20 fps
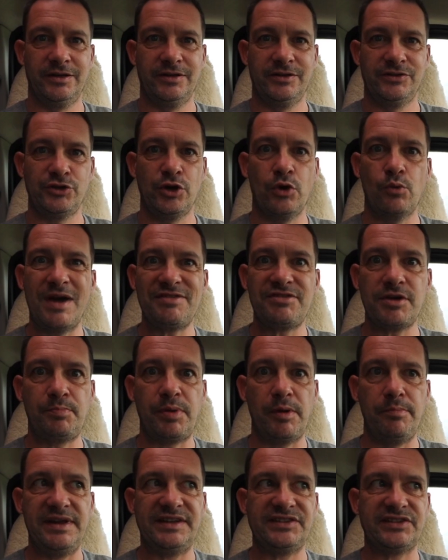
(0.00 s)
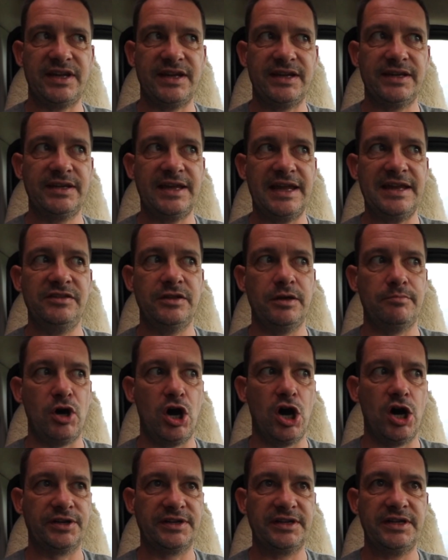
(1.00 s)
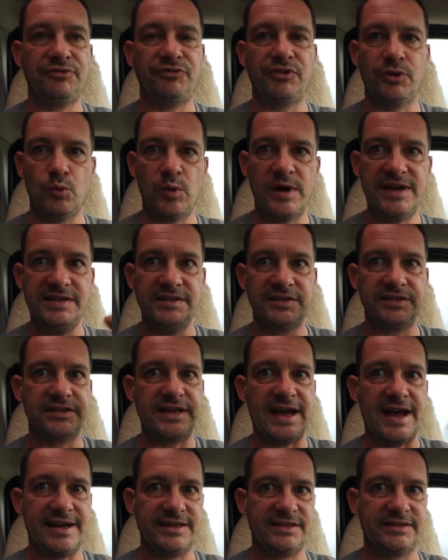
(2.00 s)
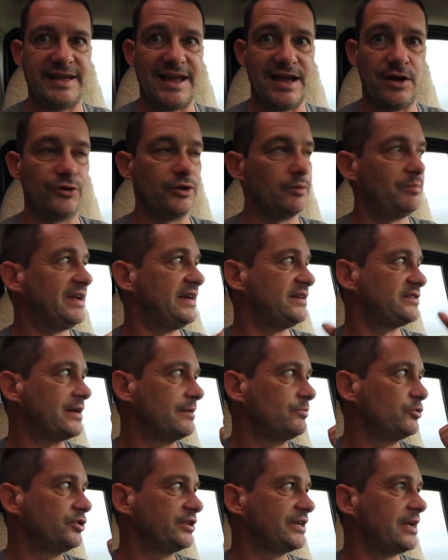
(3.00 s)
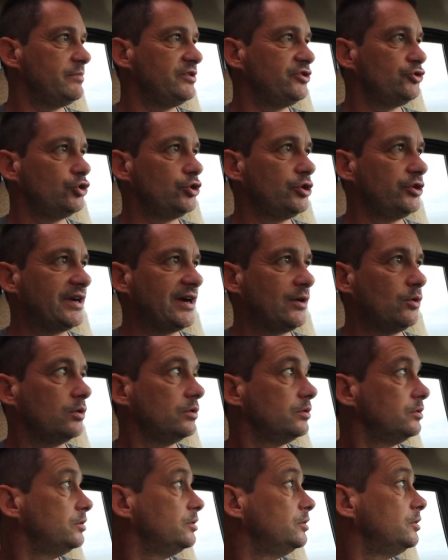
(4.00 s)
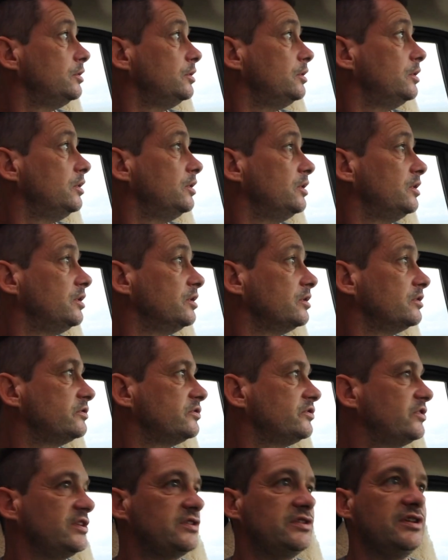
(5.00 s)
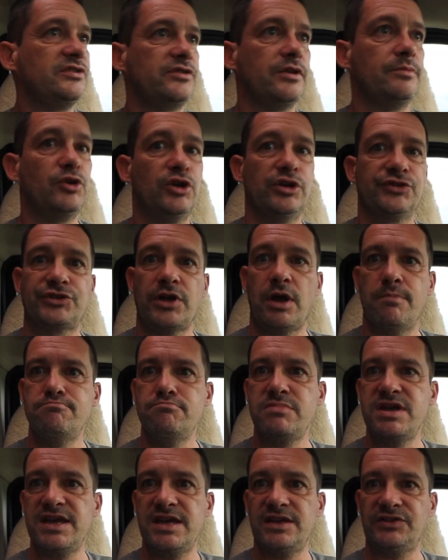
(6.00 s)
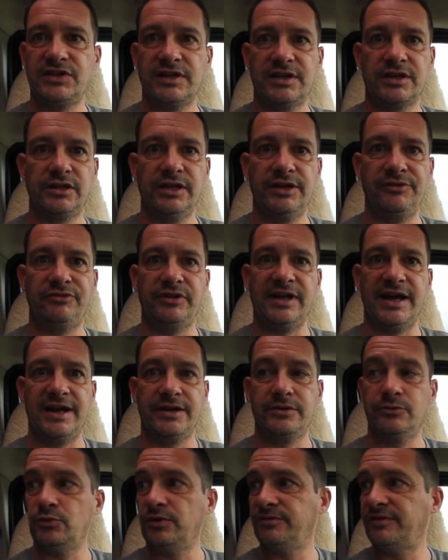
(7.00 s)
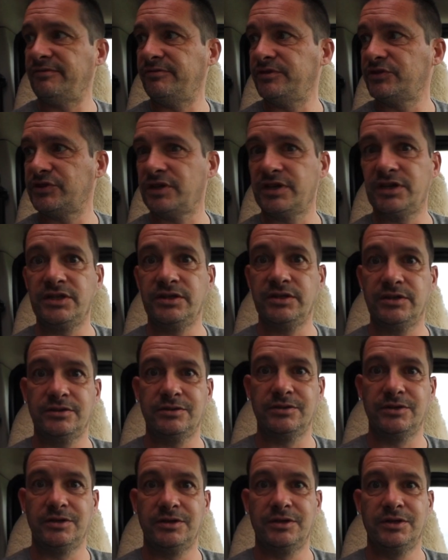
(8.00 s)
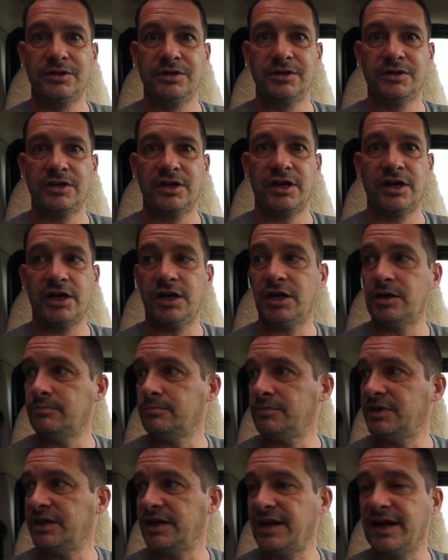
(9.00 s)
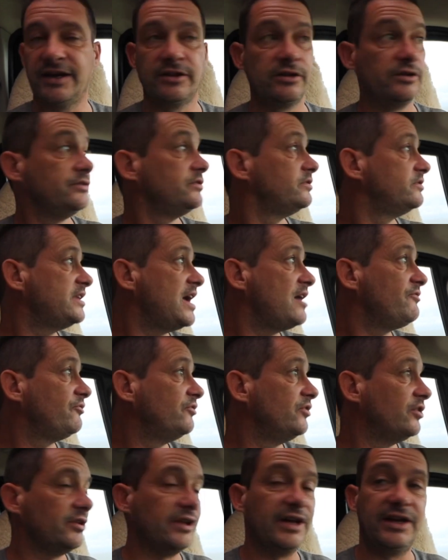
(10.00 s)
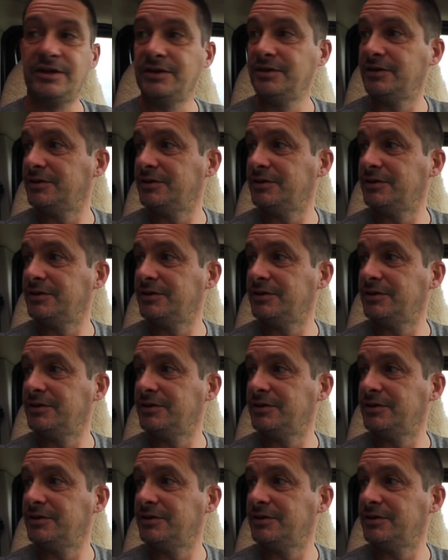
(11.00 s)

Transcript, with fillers: So weather permitting, in the morning, if the wind dies down a bit, I'm going to get my drone out because this is the most amazing cliff line we've ever seen um, in Ireland, definitely.